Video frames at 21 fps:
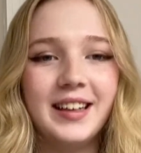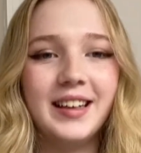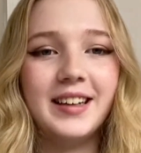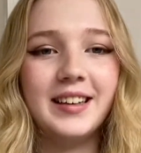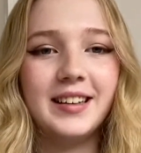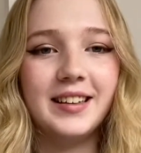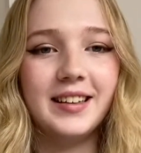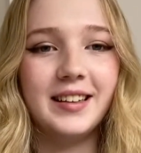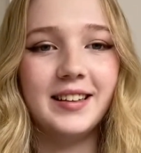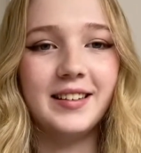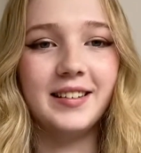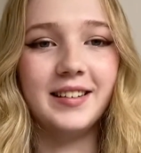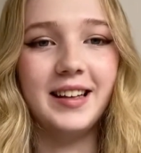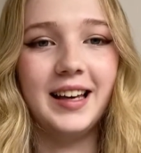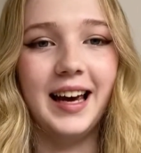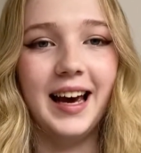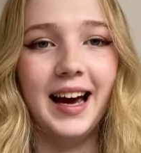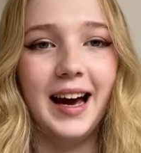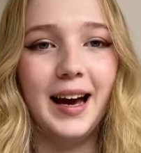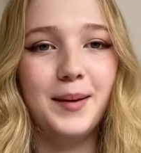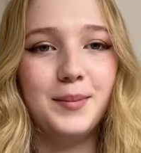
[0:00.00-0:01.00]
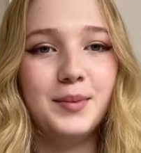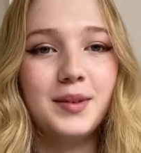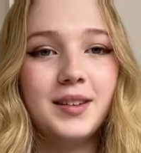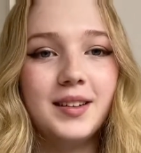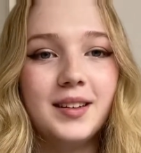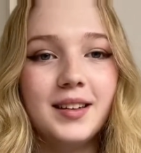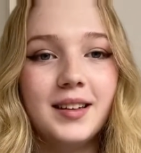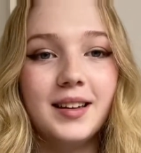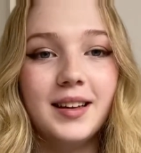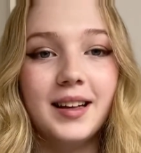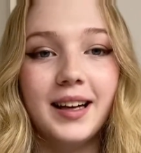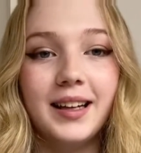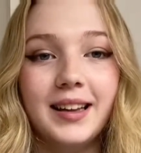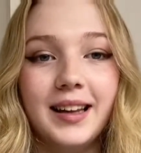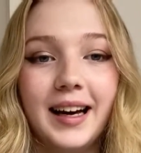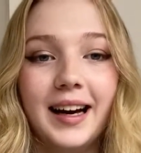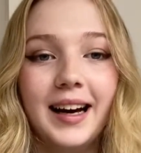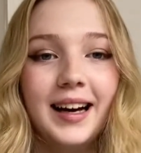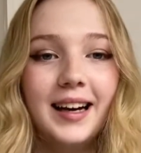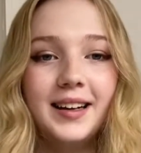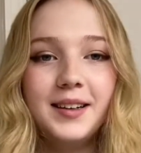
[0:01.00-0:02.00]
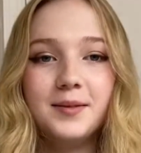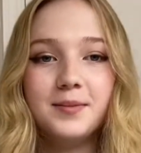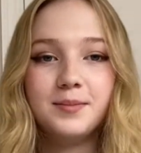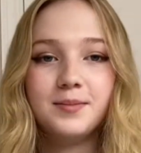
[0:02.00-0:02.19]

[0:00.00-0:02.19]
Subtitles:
the little cap like that.